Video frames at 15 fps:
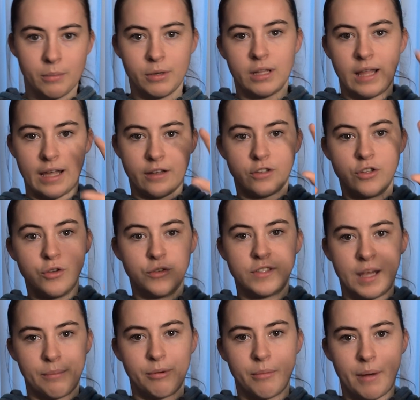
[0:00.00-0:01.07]
memory, like 2
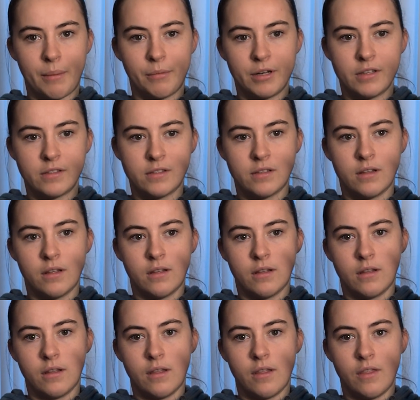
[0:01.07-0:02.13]
separate memories,
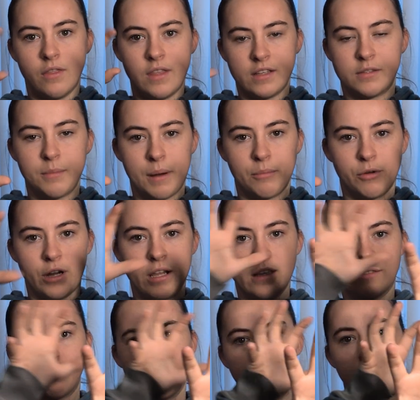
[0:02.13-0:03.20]
this memory
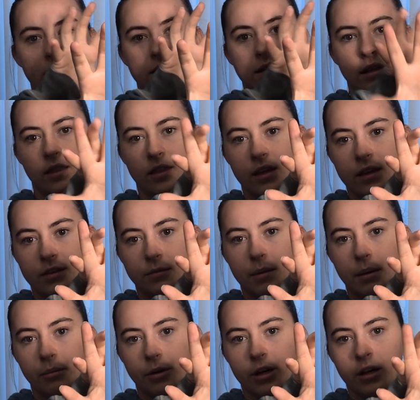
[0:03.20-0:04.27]
is replacing this
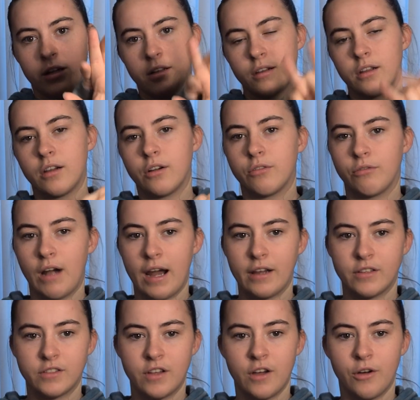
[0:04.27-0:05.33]
memory,
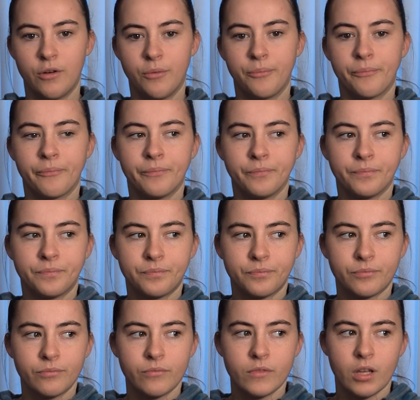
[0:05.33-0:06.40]
right? So
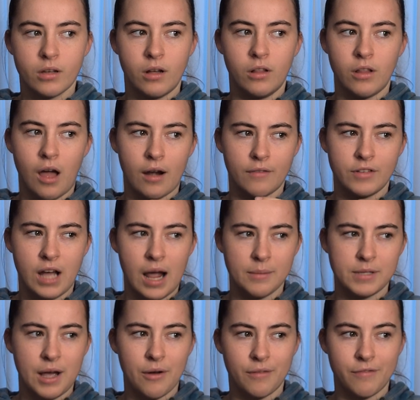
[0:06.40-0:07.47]
a lot of
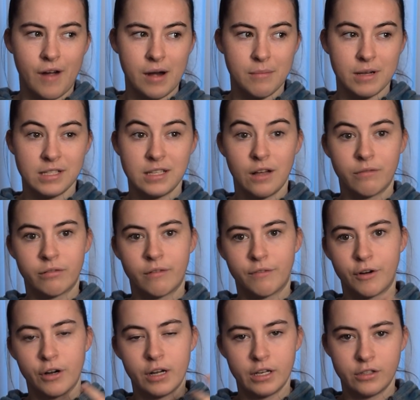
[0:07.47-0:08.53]
times I would find myself
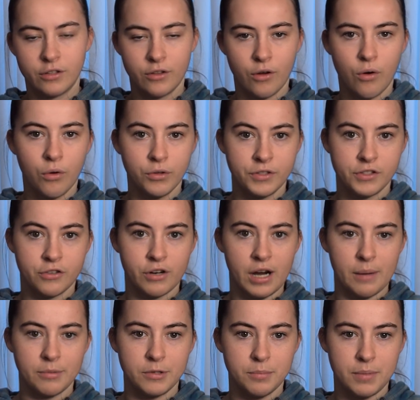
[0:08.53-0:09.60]
reverting to the old
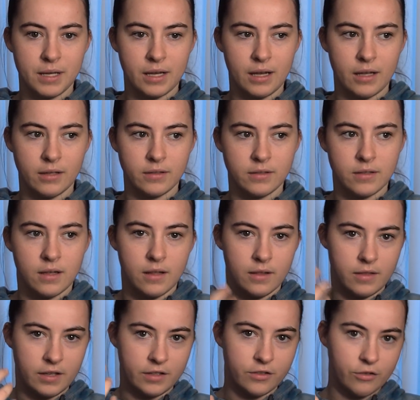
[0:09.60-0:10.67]
script because
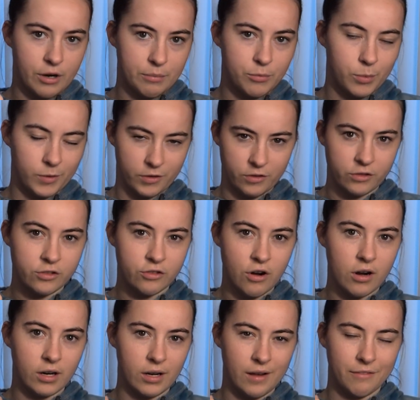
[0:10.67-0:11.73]
this script wasn't
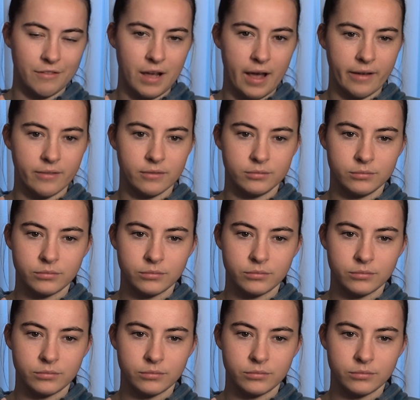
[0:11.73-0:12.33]
strong enough yet.